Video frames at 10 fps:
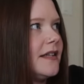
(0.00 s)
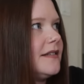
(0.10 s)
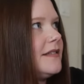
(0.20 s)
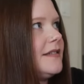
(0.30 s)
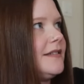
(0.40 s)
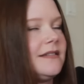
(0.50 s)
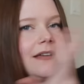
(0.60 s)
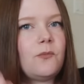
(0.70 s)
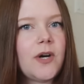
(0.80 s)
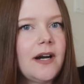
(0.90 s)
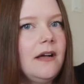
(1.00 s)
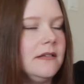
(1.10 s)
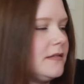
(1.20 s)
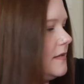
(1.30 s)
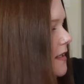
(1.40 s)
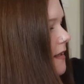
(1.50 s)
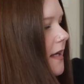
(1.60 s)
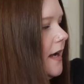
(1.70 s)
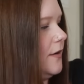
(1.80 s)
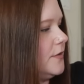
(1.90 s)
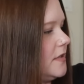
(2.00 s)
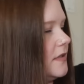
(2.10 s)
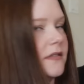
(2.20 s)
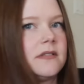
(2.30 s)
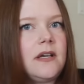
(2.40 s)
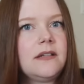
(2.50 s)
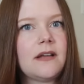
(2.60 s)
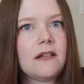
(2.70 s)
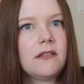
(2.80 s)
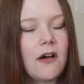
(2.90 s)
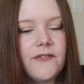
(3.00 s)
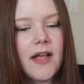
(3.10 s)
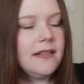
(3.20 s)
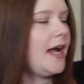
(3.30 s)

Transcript: this somewhere else in the house because I love that